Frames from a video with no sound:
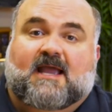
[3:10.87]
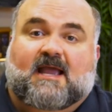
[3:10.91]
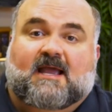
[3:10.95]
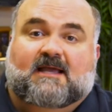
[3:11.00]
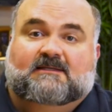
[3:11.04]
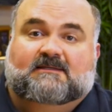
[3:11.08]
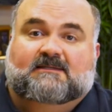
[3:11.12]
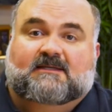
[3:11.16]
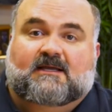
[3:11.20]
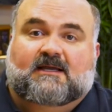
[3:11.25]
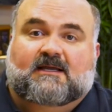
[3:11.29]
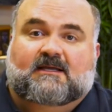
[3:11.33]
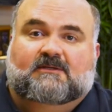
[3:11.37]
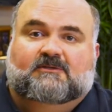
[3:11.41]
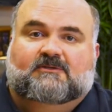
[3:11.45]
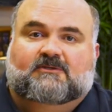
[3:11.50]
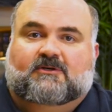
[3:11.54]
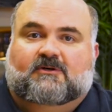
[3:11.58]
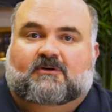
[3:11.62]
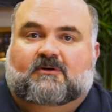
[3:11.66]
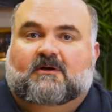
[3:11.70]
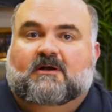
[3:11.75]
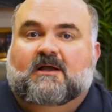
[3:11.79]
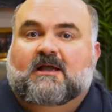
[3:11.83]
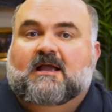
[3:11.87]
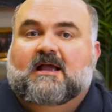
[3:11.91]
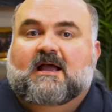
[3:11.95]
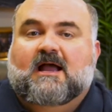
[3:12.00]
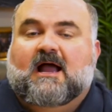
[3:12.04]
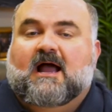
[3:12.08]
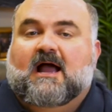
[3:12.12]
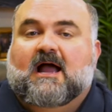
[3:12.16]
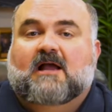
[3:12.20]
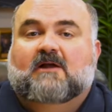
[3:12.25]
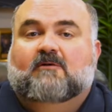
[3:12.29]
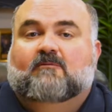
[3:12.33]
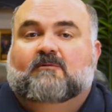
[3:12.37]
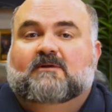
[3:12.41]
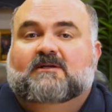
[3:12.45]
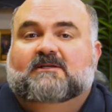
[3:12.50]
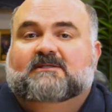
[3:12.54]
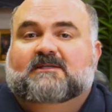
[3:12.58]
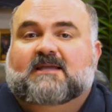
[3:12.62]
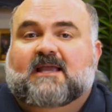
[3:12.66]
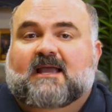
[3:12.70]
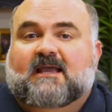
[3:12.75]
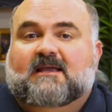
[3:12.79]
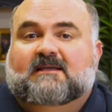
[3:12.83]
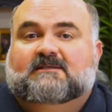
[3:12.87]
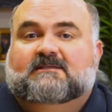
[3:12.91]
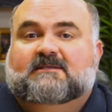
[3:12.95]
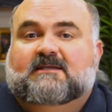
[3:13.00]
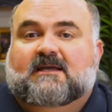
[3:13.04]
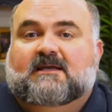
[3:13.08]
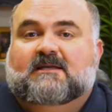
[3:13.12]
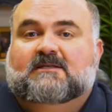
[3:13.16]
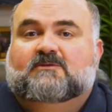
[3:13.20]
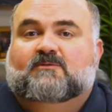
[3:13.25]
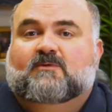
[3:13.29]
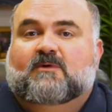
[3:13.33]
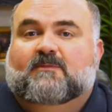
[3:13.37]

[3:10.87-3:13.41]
assets or high-risk assets,